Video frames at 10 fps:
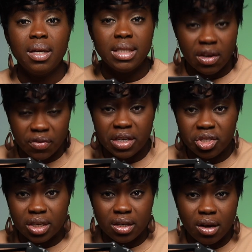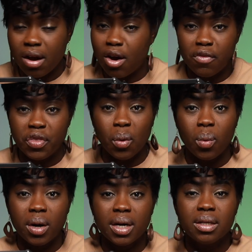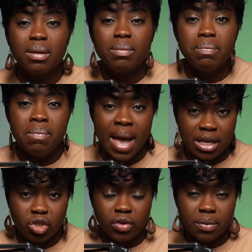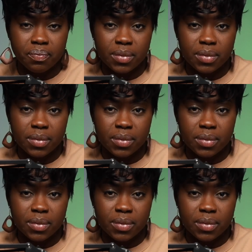definition of the word mastery.